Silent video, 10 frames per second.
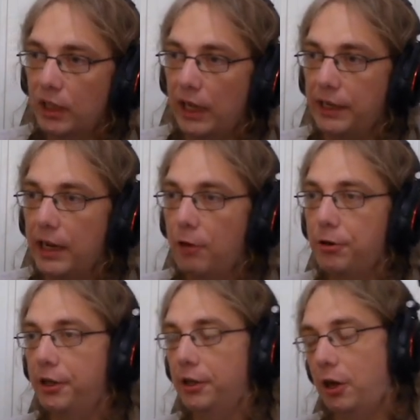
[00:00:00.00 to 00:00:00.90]
And now
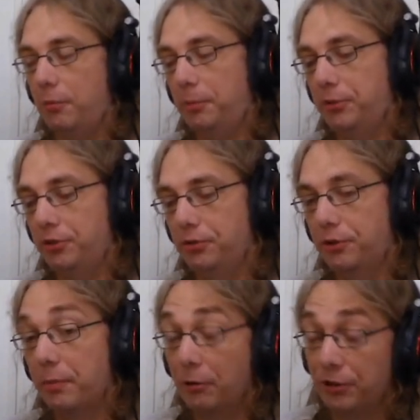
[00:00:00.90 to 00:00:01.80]
we're going to come up to
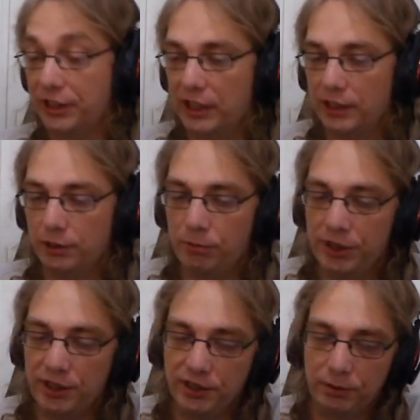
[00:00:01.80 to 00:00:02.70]
the bounty castle,
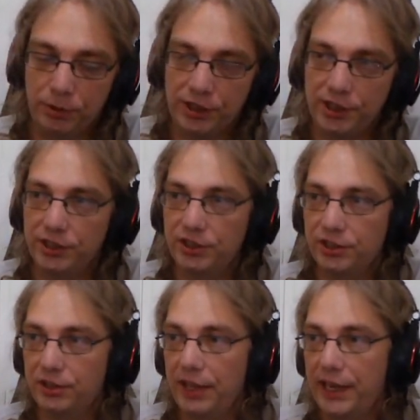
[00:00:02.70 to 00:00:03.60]
which
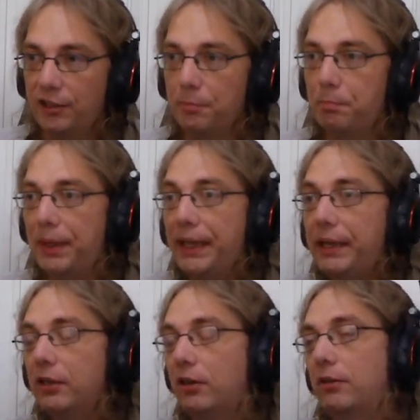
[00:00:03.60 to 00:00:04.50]
is like the
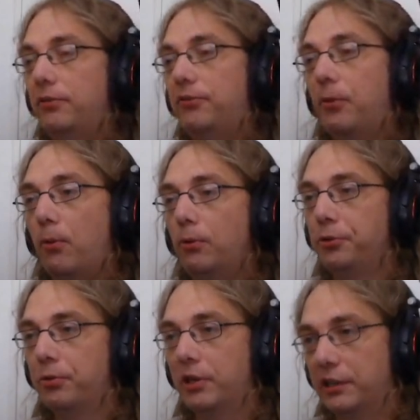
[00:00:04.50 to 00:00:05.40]
bane of all
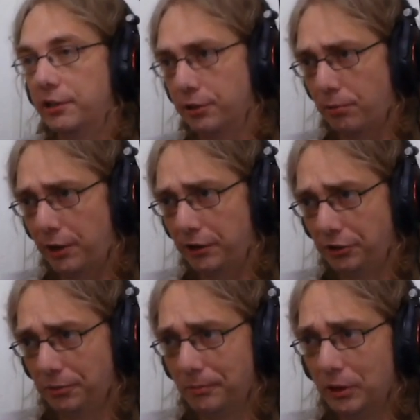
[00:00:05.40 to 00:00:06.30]
new glitchless
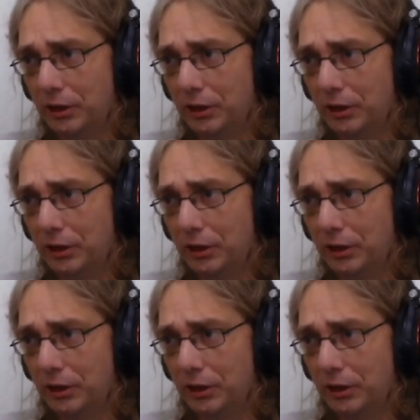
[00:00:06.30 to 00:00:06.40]
runners.